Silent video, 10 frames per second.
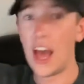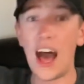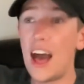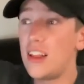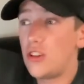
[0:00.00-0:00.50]

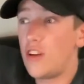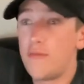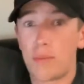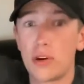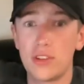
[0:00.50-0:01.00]
I
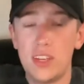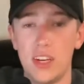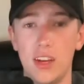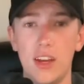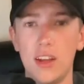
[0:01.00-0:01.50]
love
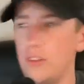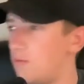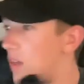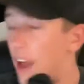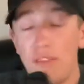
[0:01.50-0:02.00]
person.
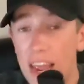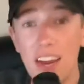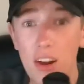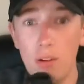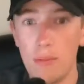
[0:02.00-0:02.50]
I've
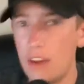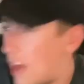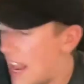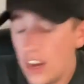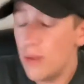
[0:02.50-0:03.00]
hated him. I've
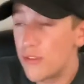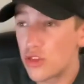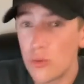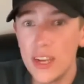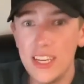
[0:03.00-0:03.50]
hated him for
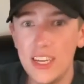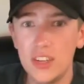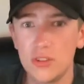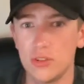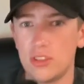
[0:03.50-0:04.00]
3
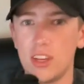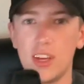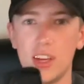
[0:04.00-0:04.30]
years.